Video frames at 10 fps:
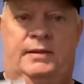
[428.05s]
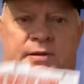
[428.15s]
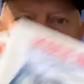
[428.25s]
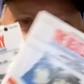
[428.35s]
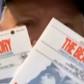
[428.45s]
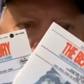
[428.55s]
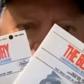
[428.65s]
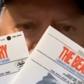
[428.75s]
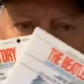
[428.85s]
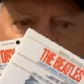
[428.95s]
So then there's
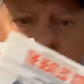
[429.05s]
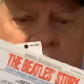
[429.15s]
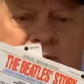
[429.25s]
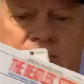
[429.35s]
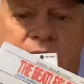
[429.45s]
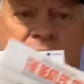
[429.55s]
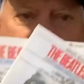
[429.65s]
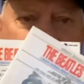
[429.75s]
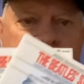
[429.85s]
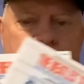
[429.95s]
the two
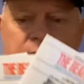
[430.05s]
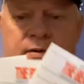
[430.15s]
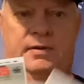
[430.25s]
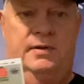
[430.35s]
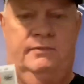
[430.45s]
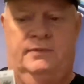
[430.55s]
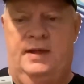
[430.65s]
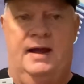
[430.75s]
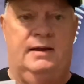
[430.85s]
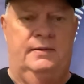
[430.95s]
discs for
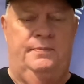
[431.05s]
that,